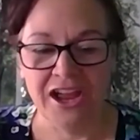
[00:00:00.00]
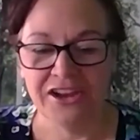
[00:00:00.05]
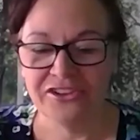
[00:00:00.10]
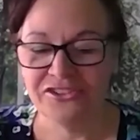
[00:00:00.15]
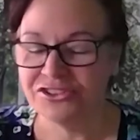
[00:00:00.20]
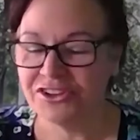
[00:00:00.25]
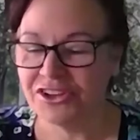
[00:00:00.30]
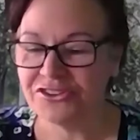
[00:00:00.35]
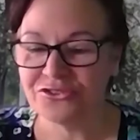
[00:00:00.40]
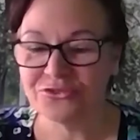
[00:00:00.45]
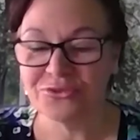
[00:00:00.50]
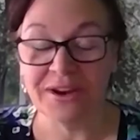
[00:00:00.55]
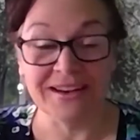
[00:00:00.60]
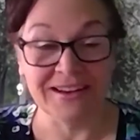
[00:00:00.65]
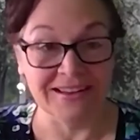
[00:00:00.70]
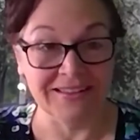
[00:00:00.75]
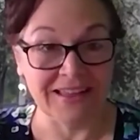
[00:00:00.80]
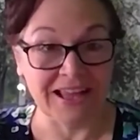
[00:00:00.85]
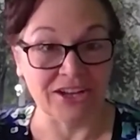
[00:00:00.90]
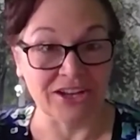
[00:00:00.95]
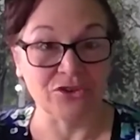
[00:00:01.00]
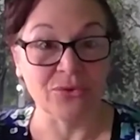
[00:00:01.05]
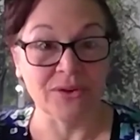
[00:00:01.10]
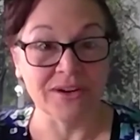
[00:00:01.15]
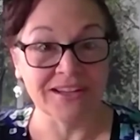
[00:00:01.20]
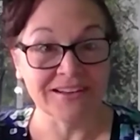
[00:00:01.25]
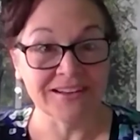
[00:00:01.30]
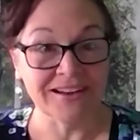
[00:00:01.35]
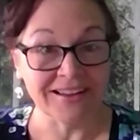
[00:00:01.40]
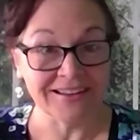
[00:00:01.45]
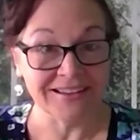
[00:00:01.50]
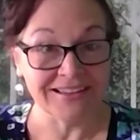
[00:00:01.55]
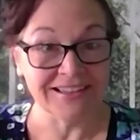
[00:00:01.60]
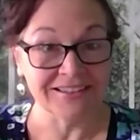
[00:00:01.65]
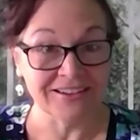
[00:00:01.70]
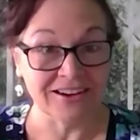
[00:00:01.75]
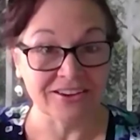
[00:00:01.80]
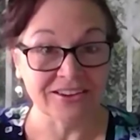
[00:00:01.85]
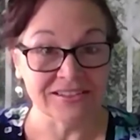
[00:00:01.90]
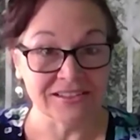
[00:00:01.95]
I just read in that
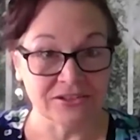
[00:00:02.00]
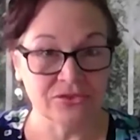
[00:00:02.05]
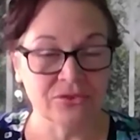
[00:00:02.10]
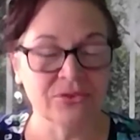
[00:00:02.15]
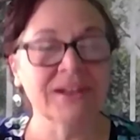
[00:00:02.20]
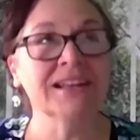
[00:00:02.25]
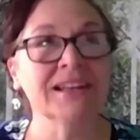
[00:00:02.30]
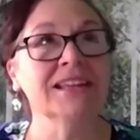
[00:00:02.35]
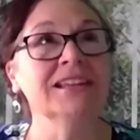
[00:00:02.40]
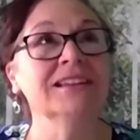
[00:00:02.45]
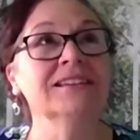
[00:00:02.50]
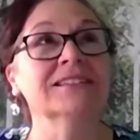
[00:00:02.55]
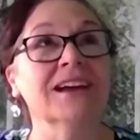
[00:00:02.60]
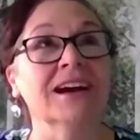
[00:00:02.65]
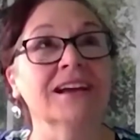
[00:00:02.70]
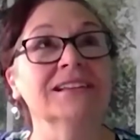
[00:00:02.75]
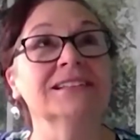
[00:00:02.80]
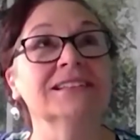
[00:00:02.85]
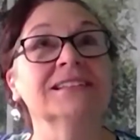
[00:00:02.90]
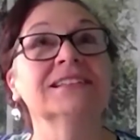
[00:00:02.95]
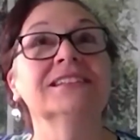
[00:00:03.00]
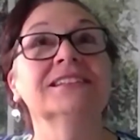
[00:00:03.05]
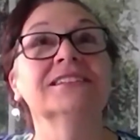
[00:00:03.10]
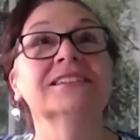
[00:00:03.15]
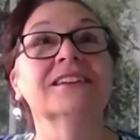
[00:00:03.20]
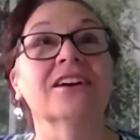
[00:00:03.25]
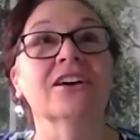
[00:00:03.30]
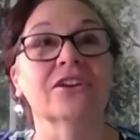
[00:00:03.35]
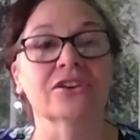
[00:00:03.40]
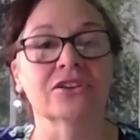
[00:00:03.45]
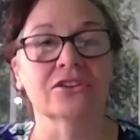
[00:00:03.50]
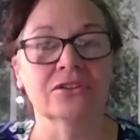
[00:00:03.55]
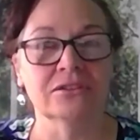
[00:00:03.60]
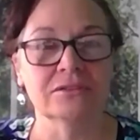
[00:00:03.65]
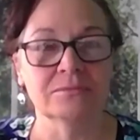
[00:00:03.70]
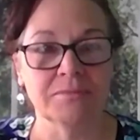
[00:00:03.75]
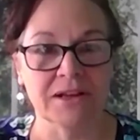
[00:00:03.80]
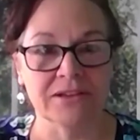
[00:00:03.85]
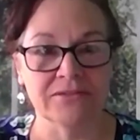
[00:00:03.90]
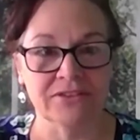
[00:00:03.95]
2019, 2019
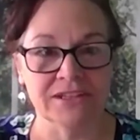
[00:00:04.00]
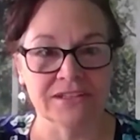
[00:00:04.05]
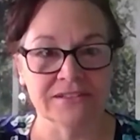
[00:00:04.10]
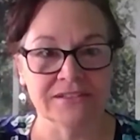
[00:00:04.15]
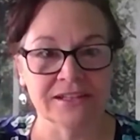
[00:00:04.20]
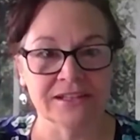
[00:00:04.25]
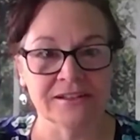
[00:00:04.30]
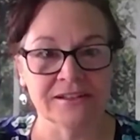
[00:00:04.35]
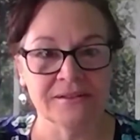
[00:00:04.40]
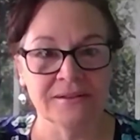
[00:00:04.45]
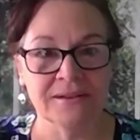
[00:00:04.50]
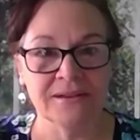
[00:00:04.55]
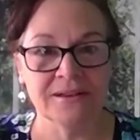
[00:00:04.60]
article by Visa,